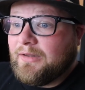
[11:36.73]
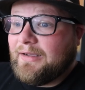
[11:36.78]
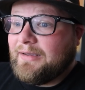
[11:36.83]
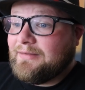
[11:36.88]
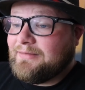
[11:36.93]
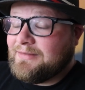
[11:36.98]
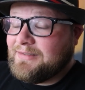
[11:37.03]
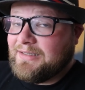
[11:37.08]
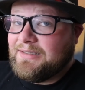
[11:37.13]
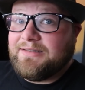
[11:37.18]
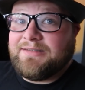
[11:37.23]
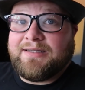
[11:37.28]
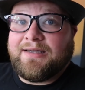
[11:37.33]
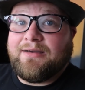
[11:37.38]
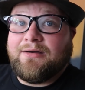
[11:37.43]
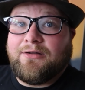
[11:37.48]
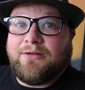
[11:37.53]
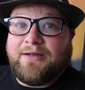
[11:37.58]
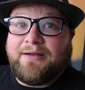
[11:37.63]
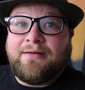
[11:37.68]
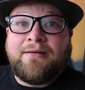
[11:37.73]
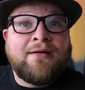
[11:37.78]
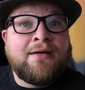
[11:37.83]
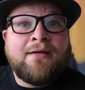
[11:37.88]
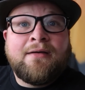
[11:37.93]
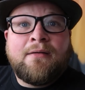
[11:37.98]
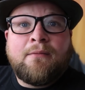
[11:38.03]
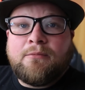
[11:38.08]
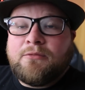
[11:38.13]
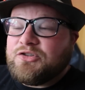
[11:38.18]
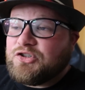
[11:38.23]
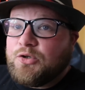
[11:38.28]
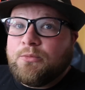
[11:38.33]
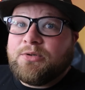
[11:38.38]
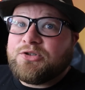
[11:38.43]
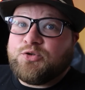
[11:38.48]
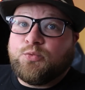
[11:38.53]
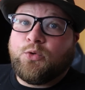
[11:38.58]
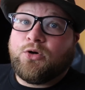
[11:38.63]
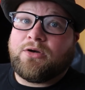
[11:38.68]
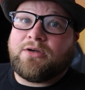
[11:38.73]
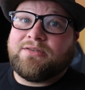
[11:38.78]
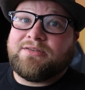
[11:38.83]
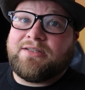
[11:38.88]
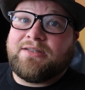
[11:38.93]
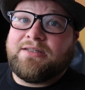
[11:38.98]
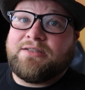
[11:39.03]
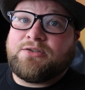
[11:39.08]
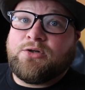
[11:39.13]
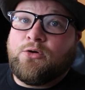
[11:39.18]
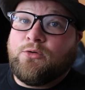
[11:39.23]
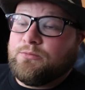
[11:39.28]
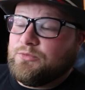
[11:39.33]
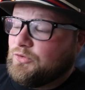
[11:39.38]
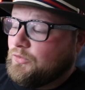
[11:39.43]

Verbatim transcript: like detail and so much work into these homes.